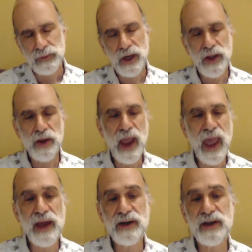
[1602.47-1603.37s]
On the other
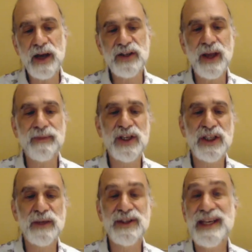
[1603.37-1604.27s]
hand, uh, some
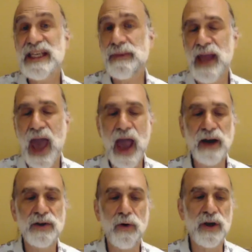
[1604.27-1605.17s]
systems need to be
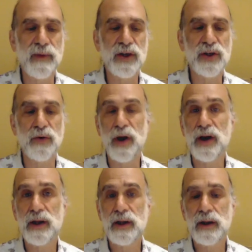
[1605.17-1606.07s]
hacked in order to be destroyed.
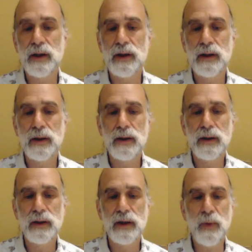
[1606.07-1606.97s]

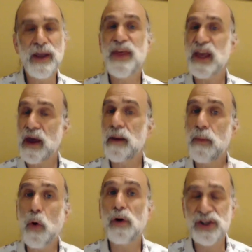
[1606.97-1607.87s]
You know, we can think about
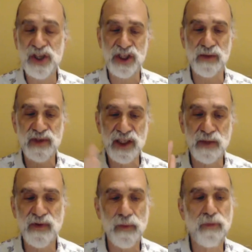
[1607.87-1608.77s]
immoral systems,
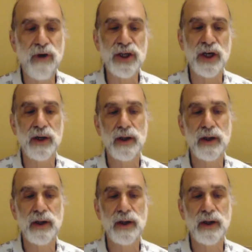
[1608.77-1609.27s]
systems of oppression,